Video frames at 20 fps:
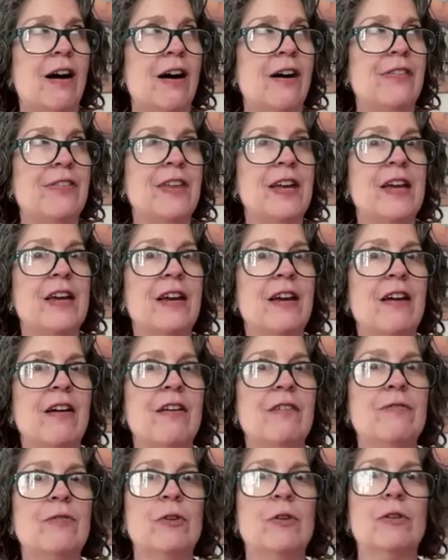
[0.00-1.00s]
a thing
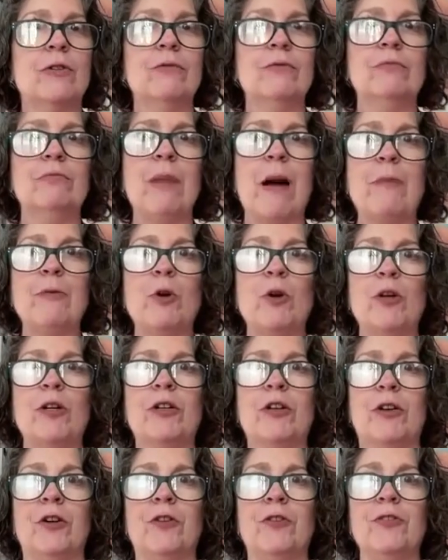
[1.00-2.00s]
of popcorn
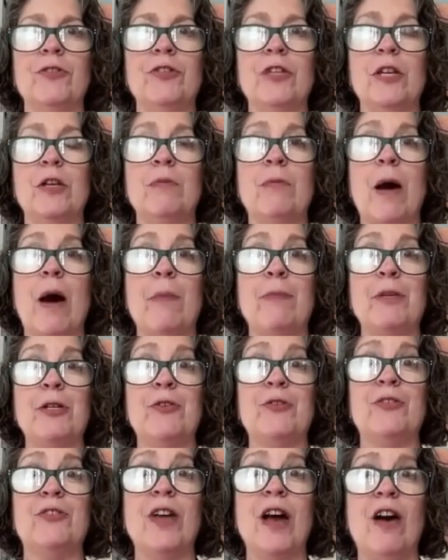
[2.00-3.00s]
kernels that you pop
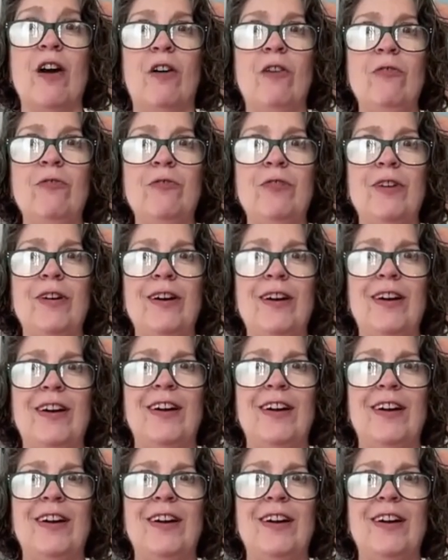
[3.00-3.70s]
yourself